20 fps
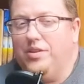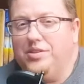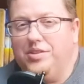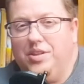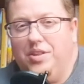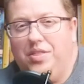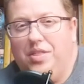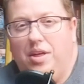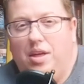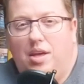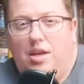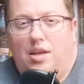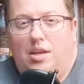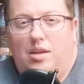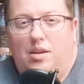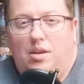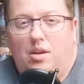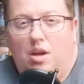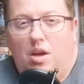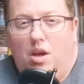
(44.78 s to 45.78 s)
there's a
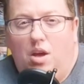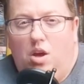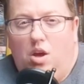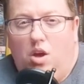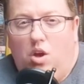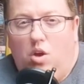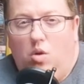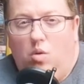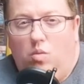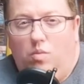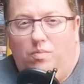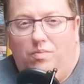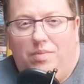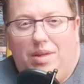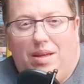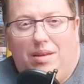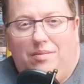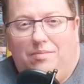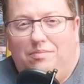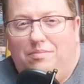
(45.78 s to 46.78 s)
thing
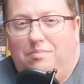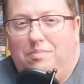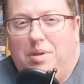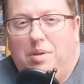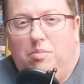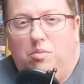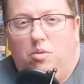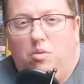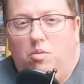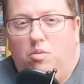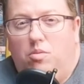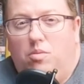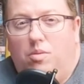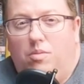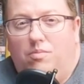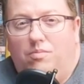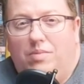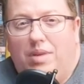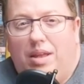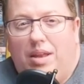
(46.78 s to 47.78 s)
that people
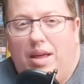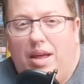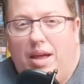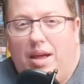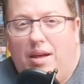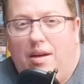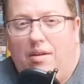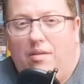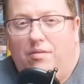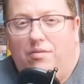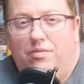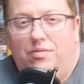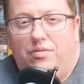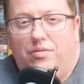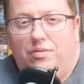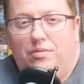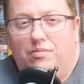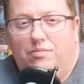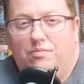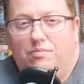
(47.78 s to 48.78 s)
that
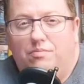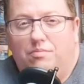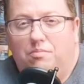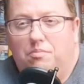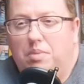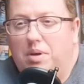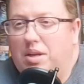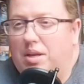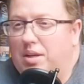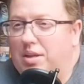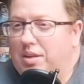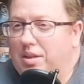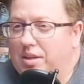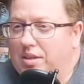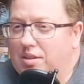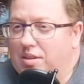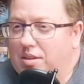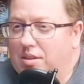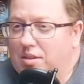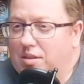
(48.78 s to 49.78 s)
have been
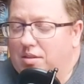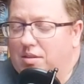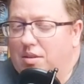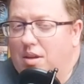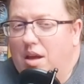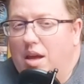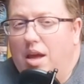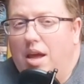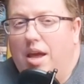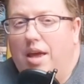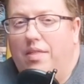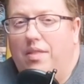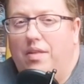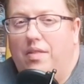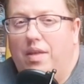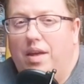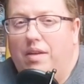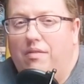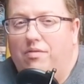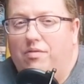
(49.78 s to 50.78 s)
addicted and
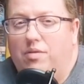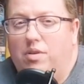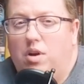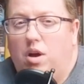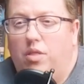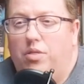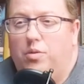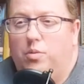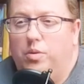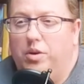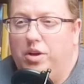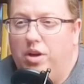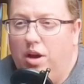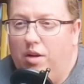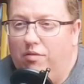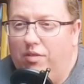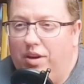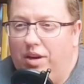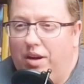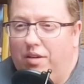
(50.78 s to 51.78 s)
then they've gone through
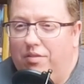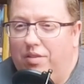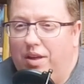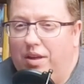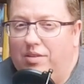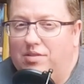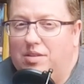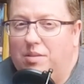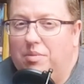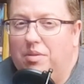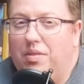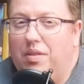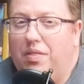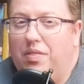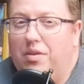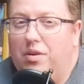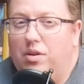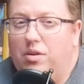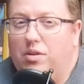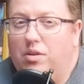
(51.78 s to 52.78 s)
recovery and everything, something
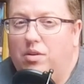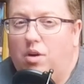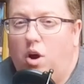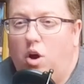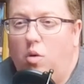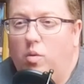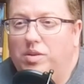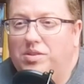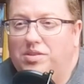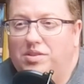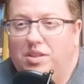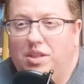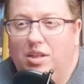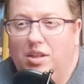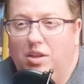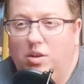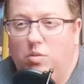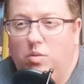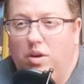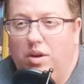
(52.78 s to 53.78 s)
that they're always
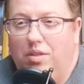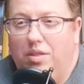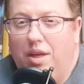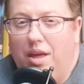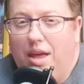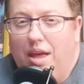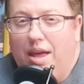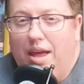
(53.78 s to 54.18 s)
dealing with.